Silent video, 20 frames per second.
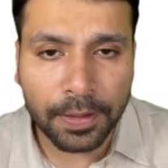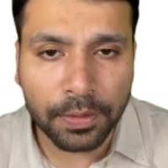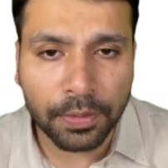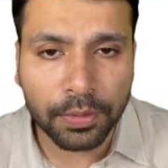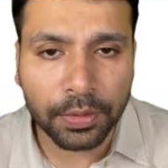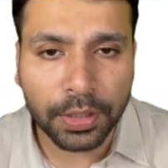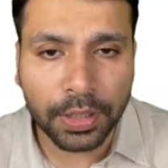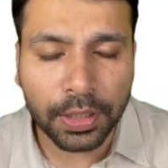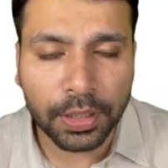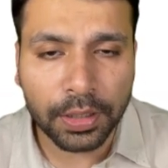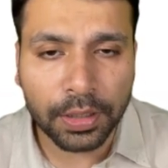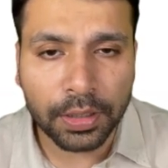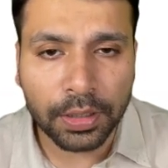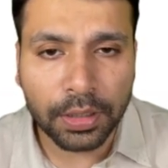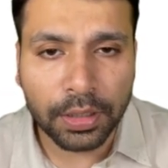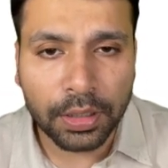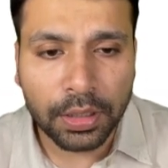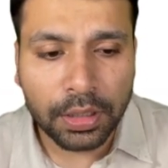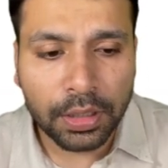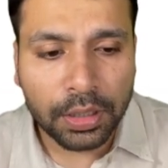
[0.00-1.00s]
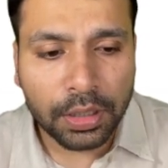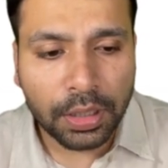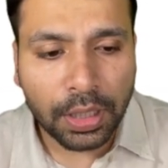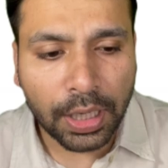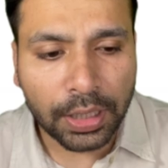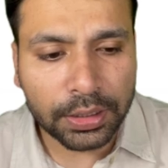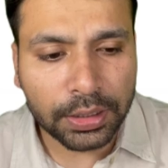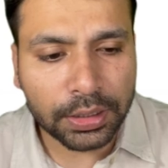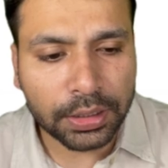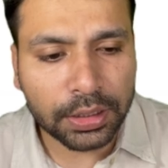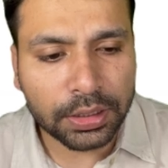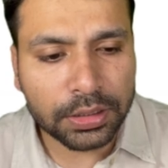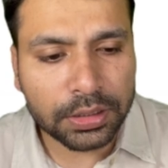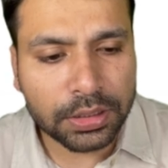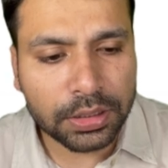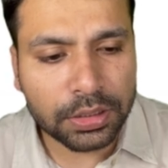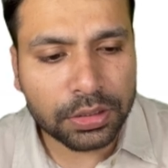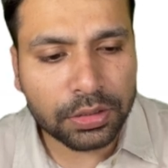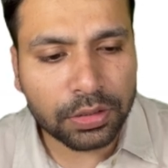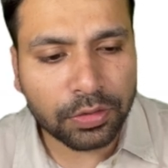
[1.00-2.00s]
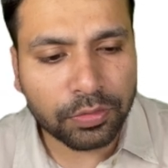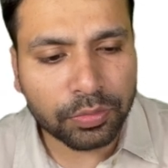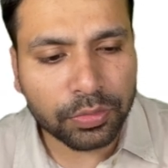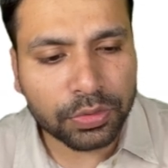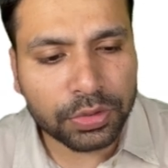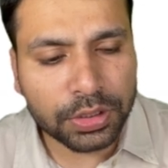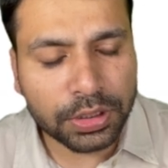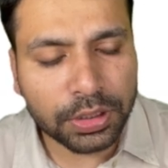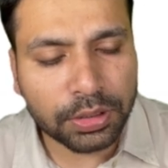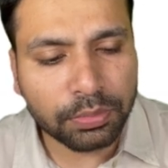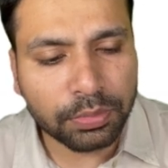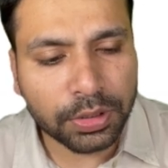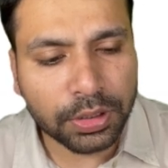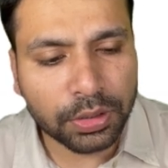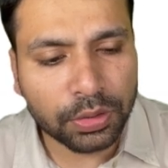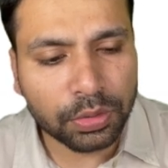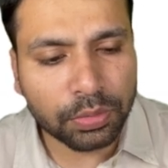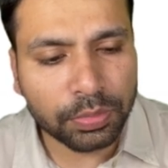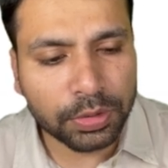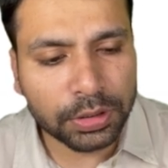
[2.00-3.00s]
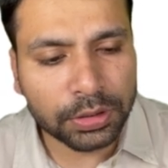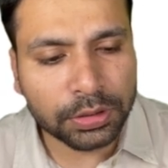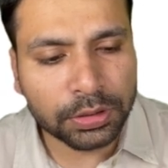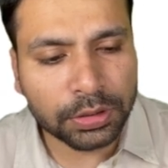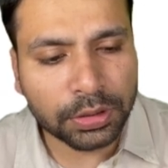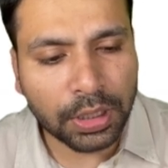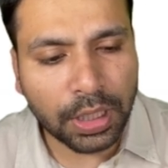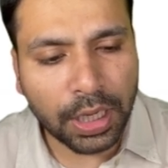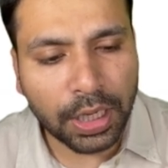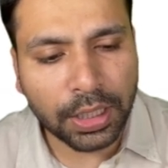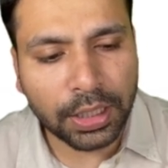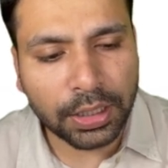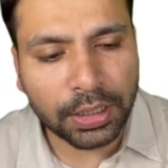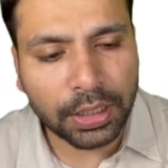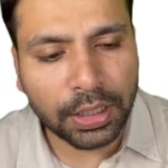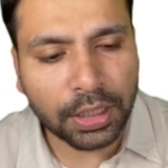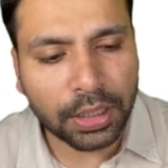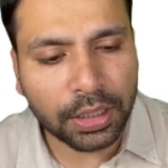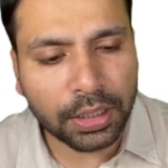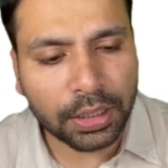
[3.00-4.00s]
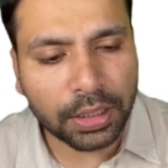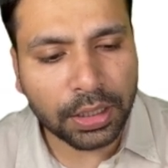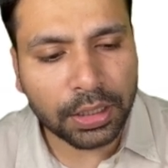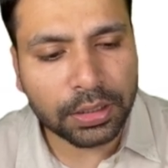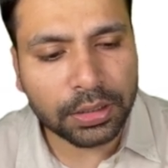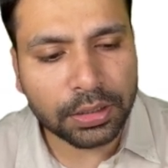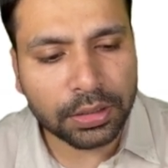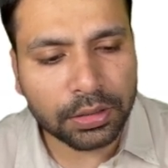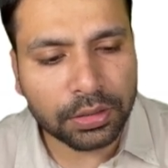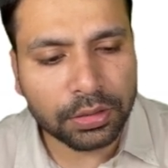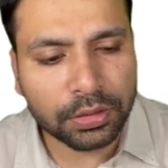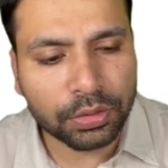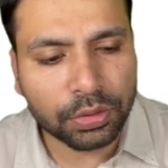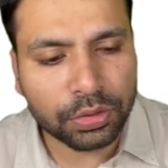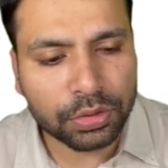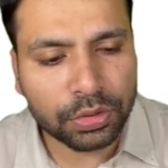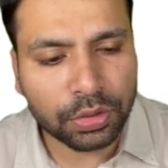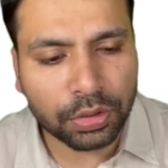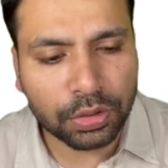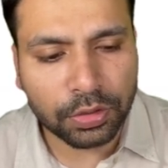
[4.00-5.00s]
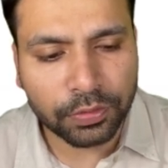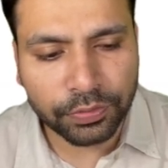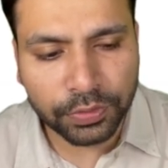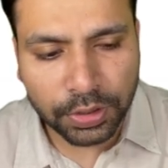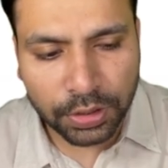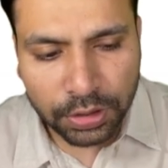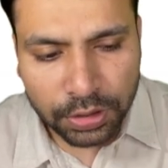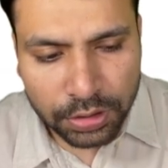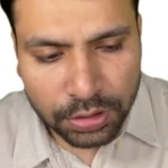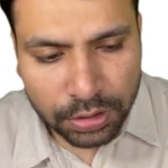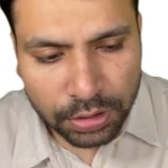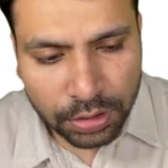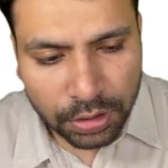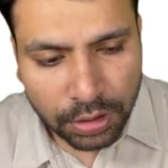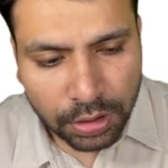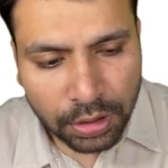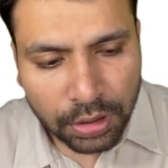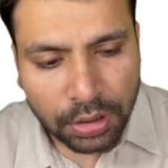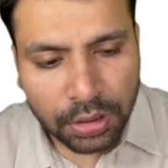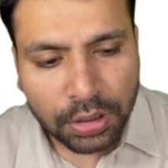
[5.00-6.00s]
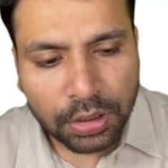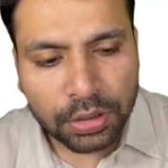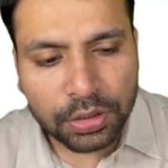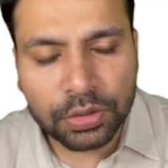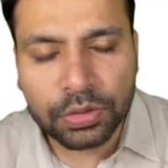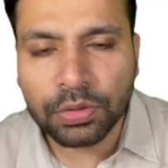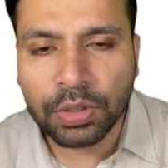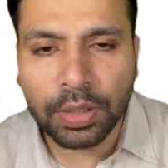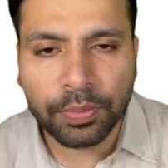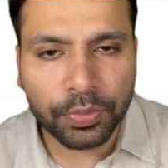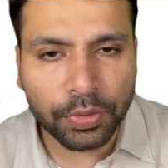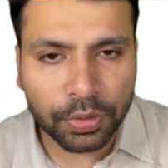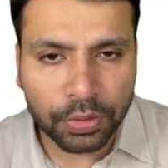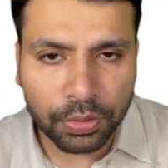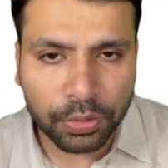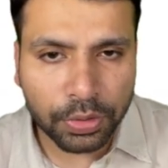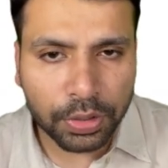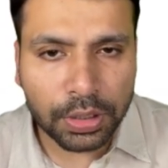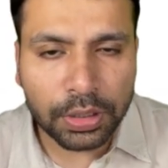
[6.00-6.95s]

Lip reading: Okay, and it consists of mostly bilirubin, INR, and those sort of things. So I'm not going